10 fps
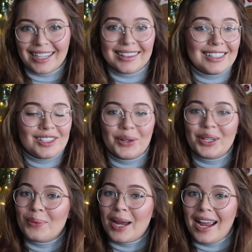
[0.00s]
Like, that's the
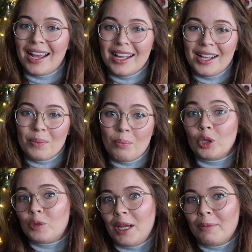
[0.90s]
only way
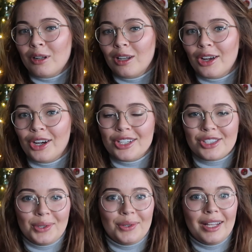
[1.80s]
most people learn,
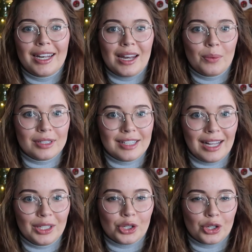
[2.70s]
so don't let anyone
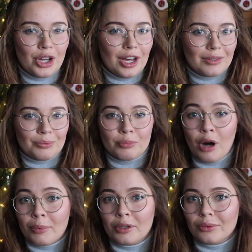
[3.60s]
tell you you're not a
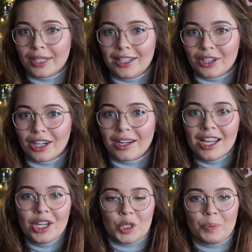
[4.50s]
proper reader
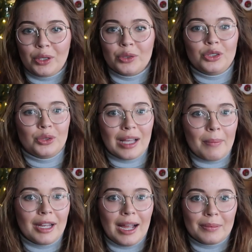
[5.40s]
just because you
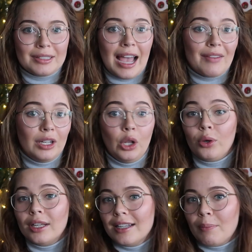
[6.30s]
sometimes have a
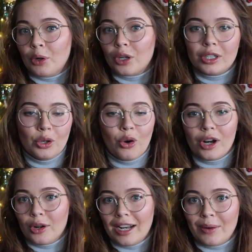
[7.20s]
look in a book or
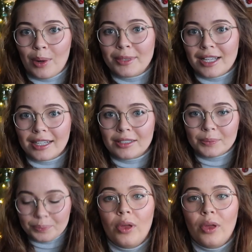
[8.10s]
an online website.